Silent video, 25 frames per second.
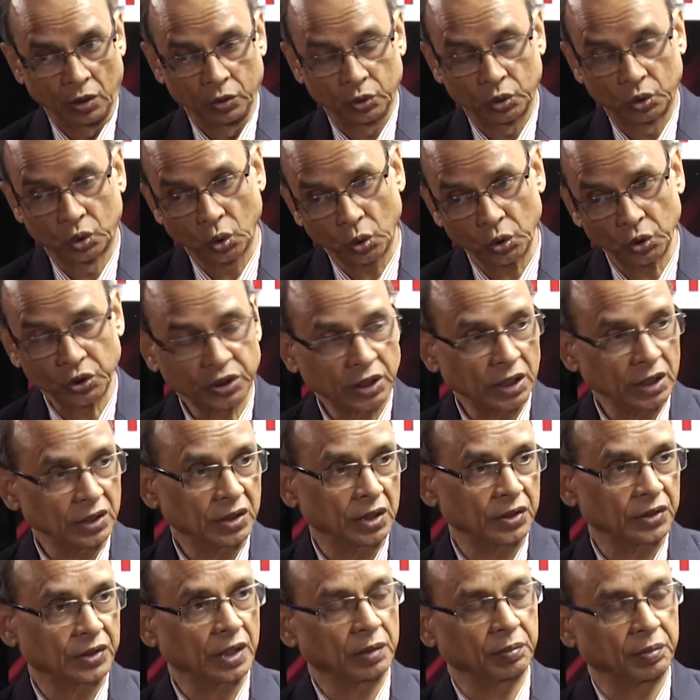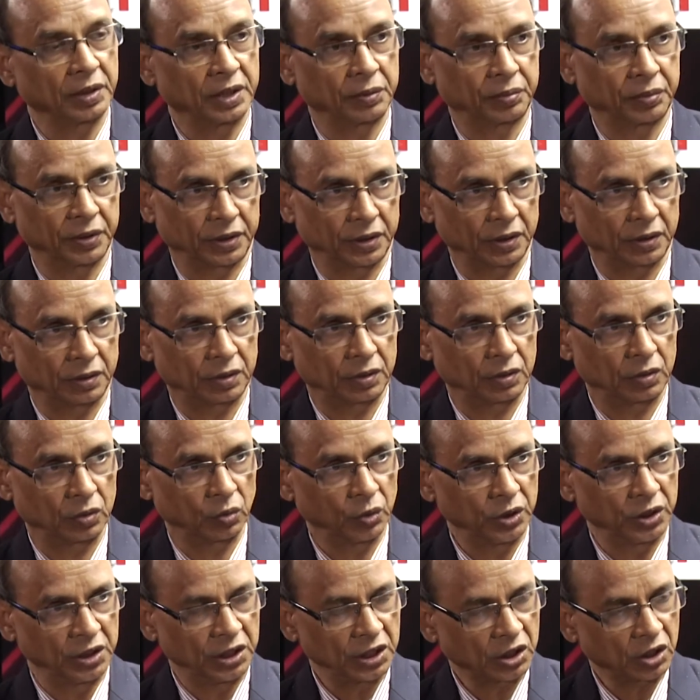Those cases are benefited.
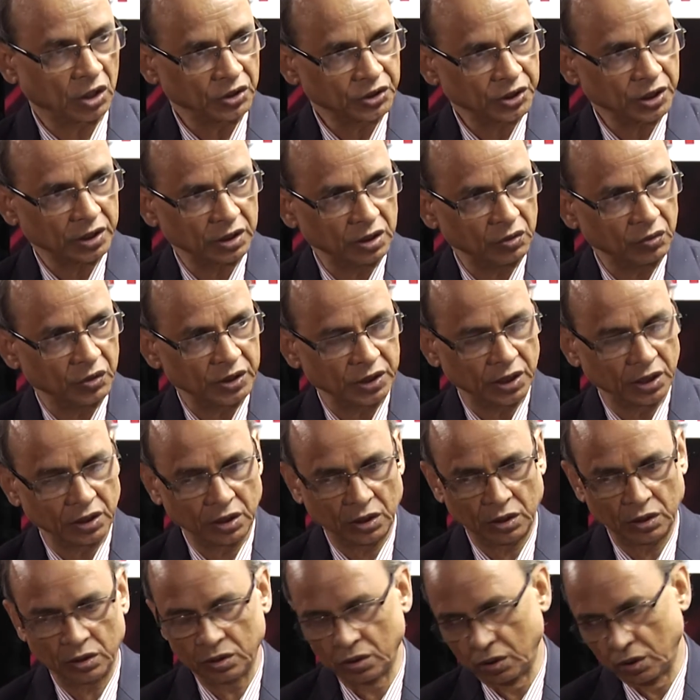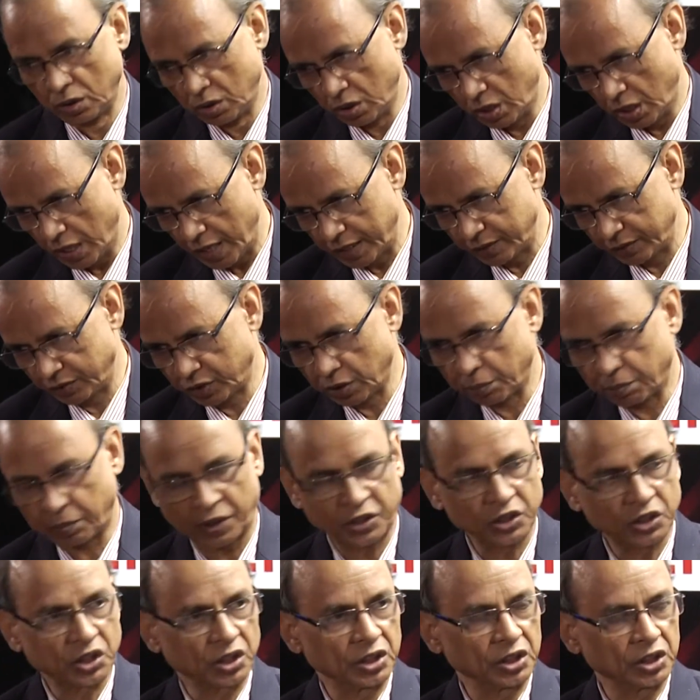We reconstruct the vagina and the
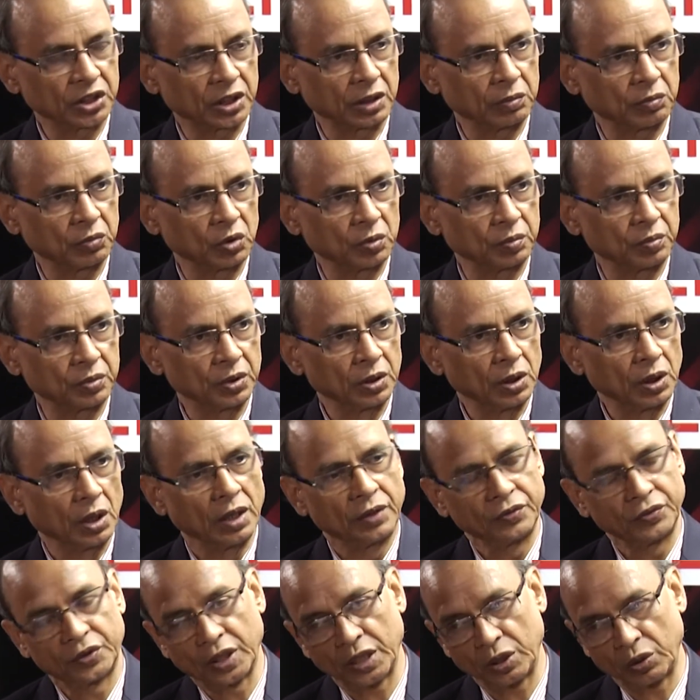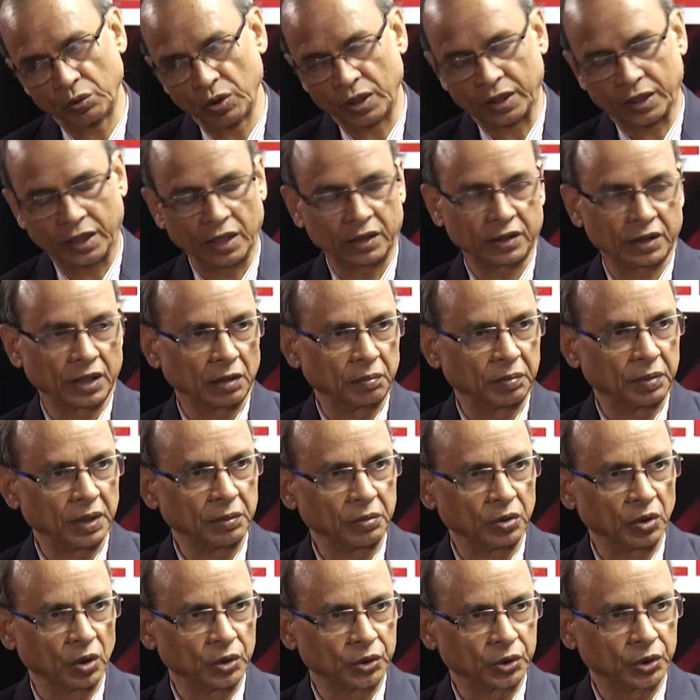partition is removed, they will get their
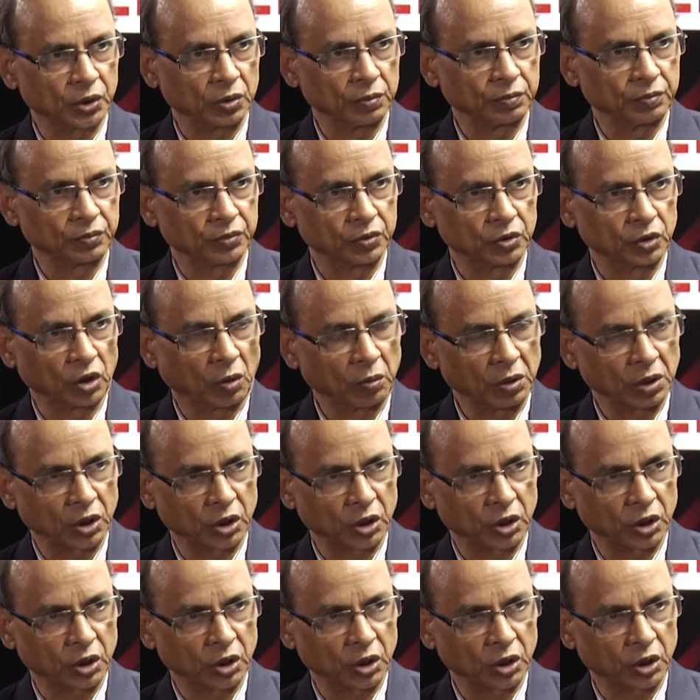baby also, normal